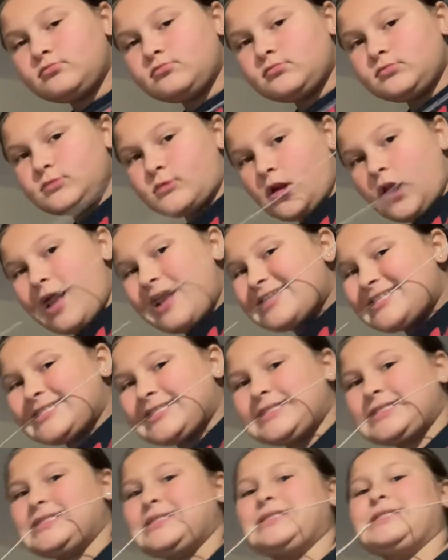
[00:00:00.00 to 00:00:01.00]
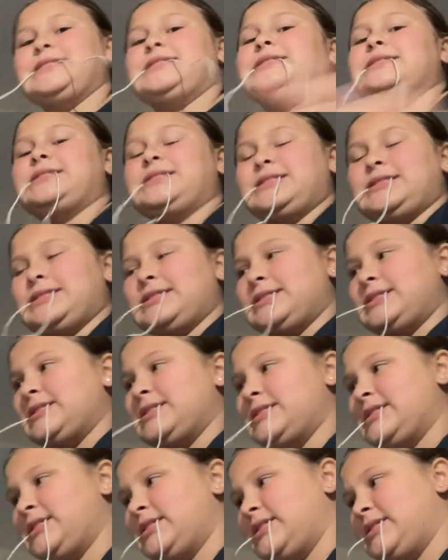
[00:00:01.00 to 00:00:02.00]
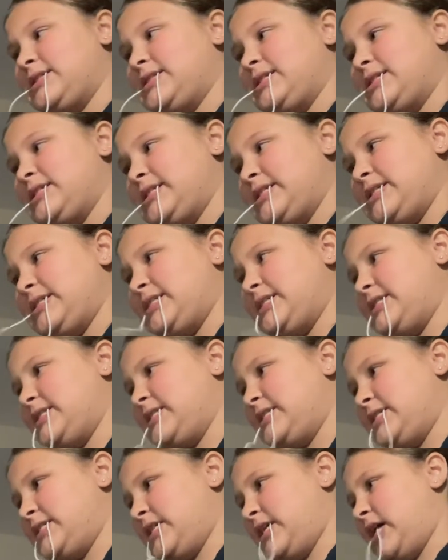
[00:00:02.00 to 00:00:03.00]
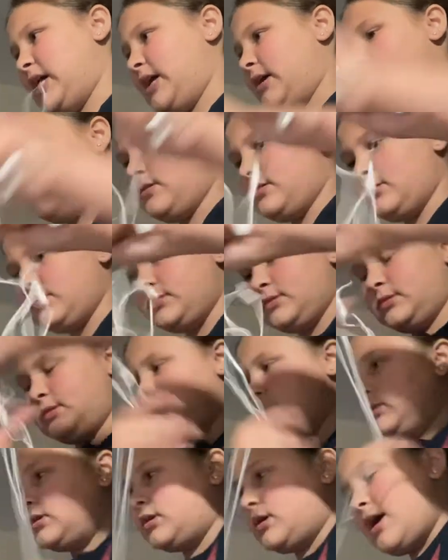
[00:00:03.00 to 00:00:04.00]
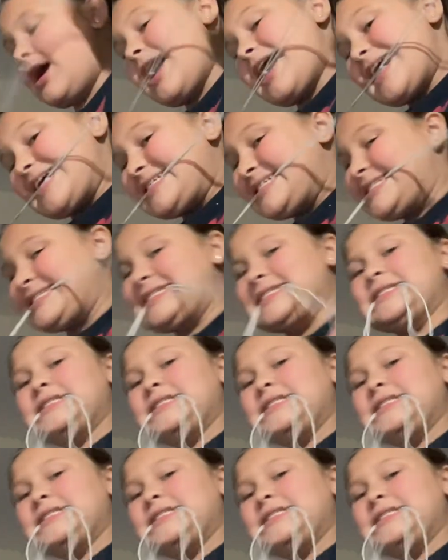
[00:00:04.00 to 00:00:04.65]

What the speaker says: (no one is talking)